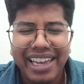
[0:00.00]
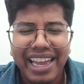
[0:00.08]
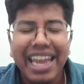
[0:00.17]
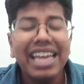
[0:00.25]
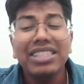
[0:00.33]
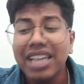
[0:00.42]

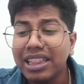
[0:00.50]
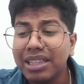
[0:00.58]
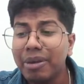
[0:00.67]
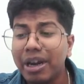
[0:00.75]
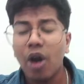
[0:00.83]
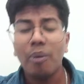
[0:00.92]
C. A is nothing
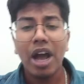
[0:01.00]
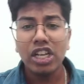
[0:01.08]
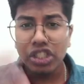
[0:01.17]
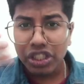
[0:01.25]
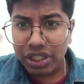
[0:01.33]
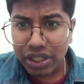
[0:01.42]
but how
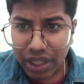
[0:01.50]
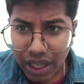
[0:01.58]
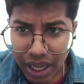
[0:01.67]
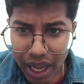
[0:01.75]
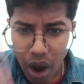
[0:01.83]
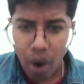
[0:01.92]
much?
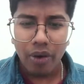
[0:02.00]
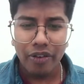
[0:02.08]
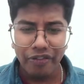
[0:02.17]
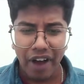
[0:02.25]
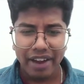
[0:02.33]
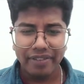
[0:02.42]
Oh,
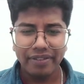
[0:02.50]
fine.